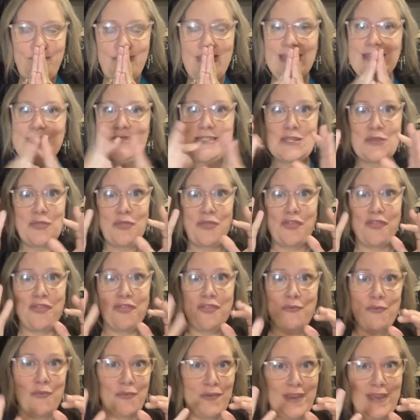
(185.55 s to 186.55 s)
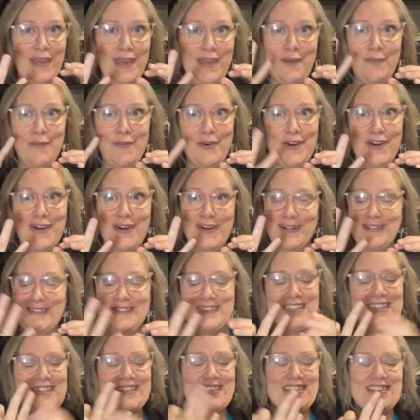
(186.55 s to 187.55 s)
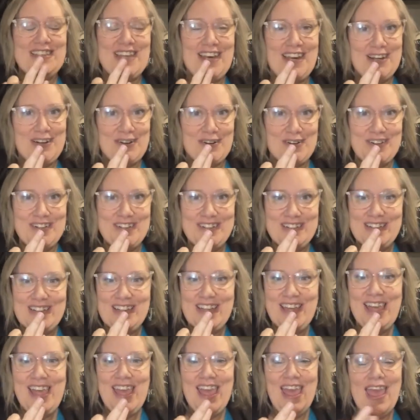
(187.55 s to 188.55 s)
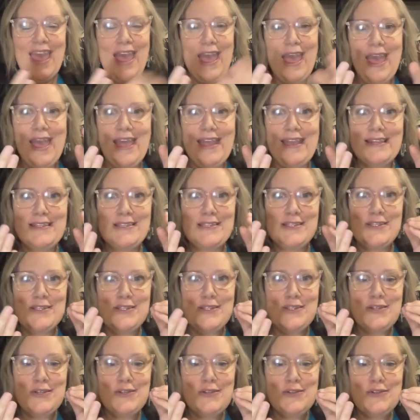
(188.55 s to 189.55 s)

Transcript: is 3 words, the title, and it